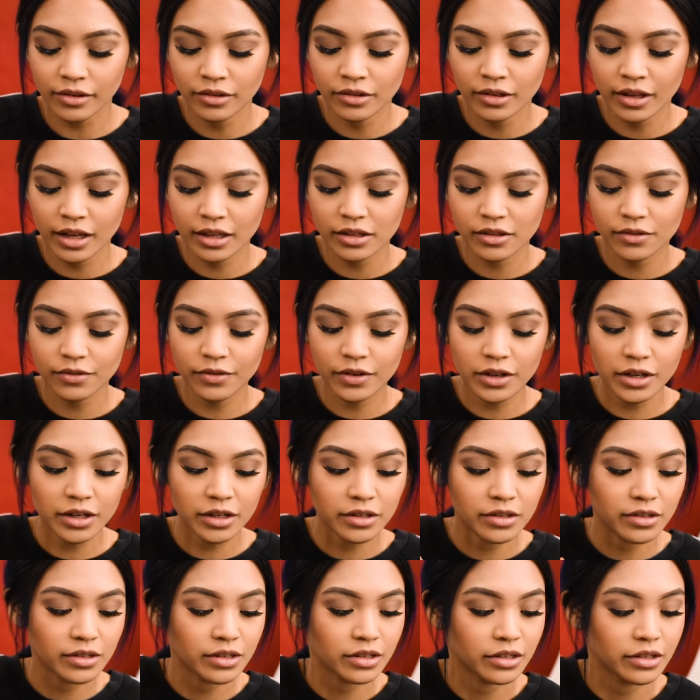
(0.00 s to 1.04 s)
that's
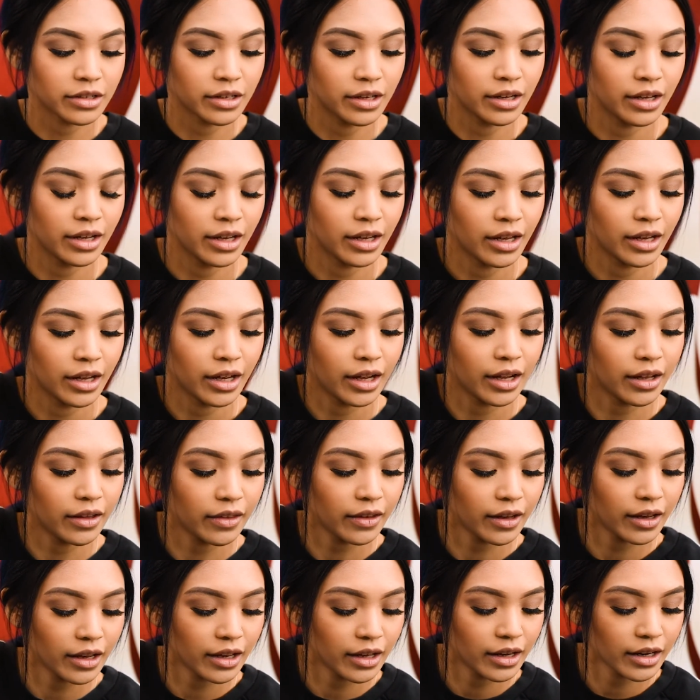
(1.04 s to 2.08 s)
first. And
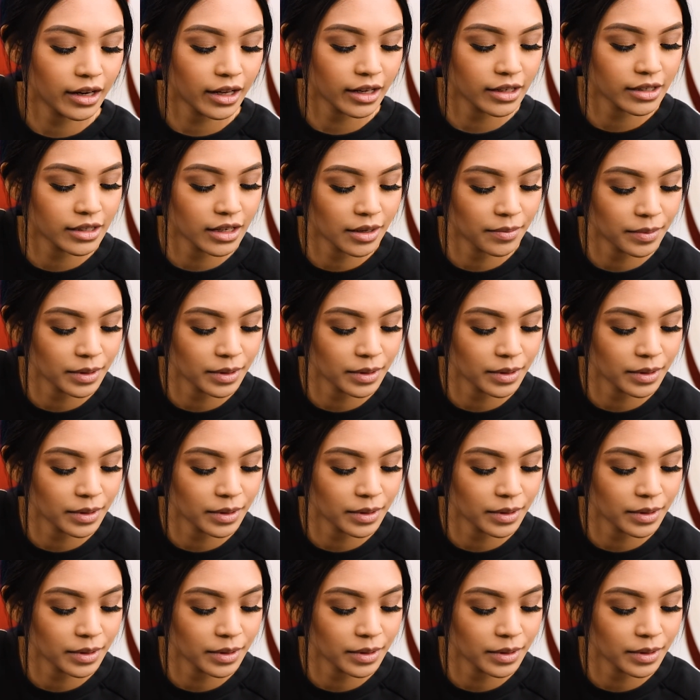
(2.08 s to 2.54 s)
then next